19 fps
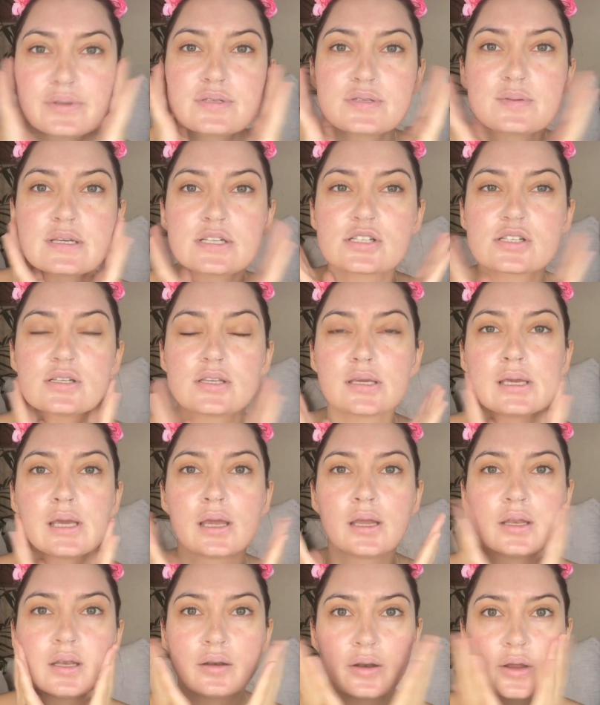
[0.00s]
especially
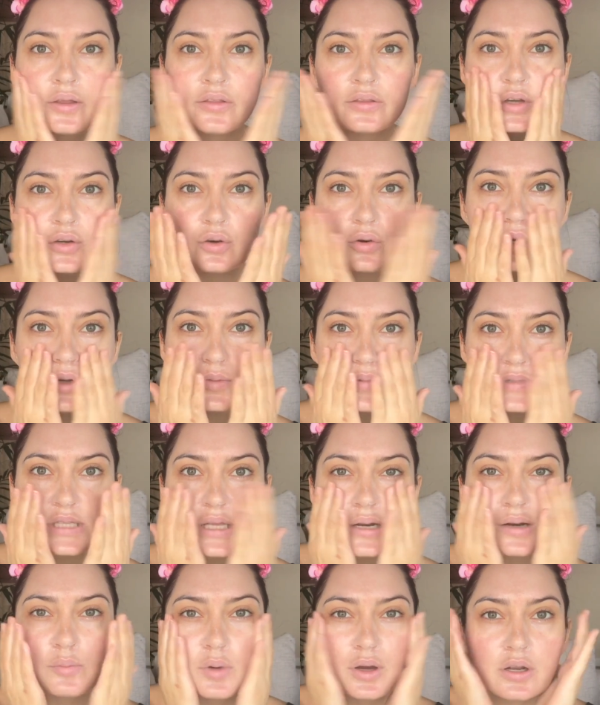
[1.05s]
in the groups
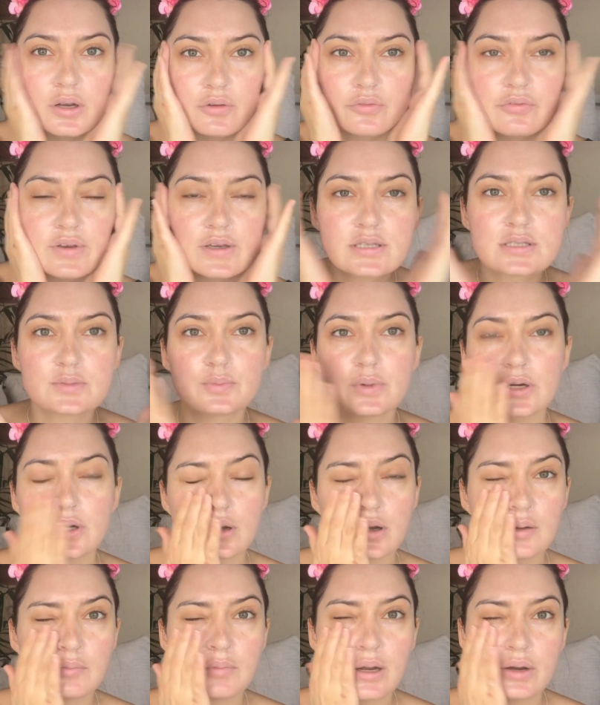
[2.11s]
that I'm on Facebook
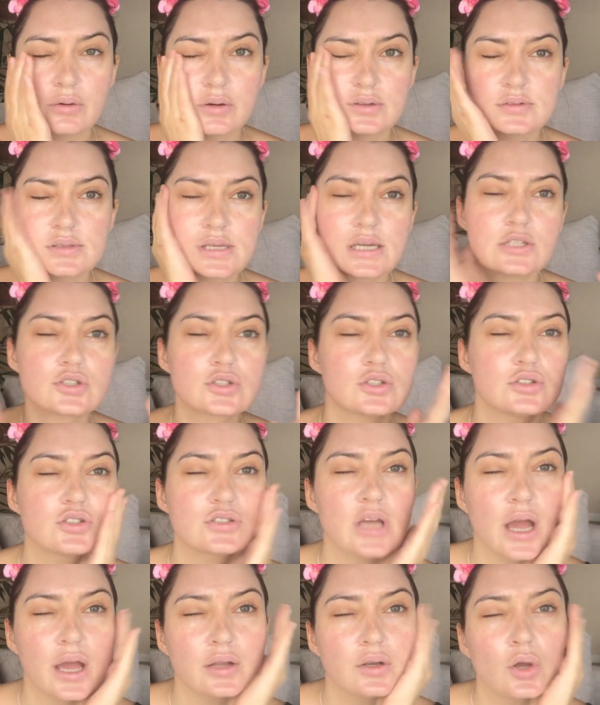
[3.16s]
on my rosacea
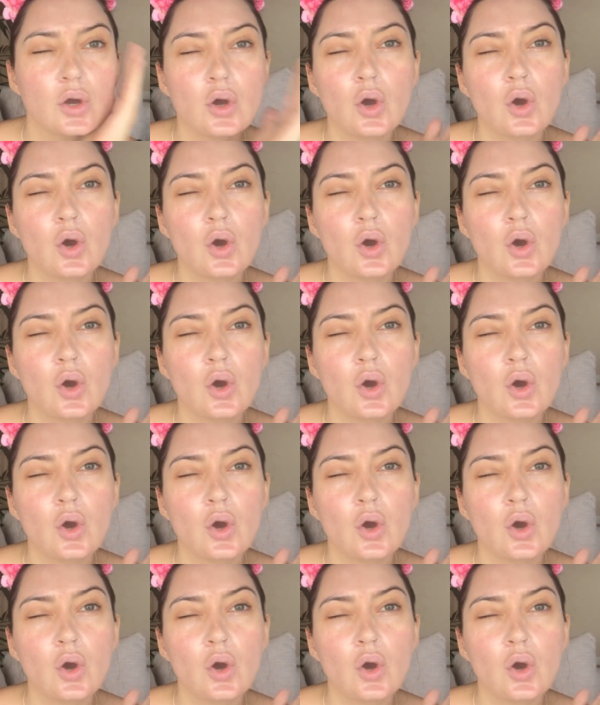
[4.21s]
chat,